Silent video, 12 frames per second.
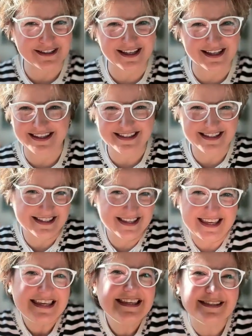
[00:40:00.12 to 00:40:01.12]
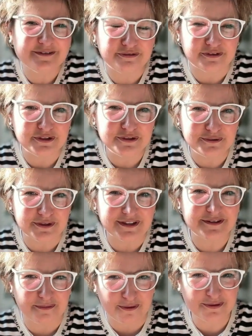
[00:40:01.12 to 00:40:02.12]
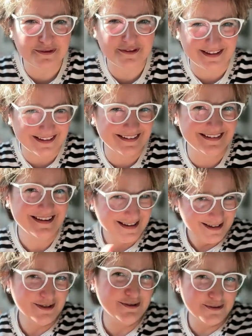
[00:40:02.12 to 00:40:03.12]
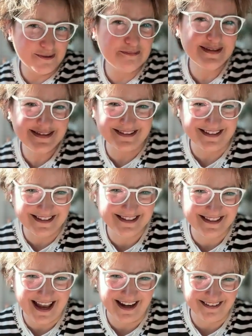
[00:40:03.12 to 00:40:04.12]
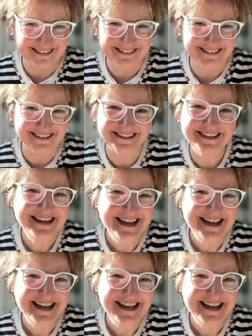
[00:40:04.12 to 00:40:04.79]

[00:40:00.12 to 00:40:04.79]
and that is easy for you, it's mostly your business then. Nah?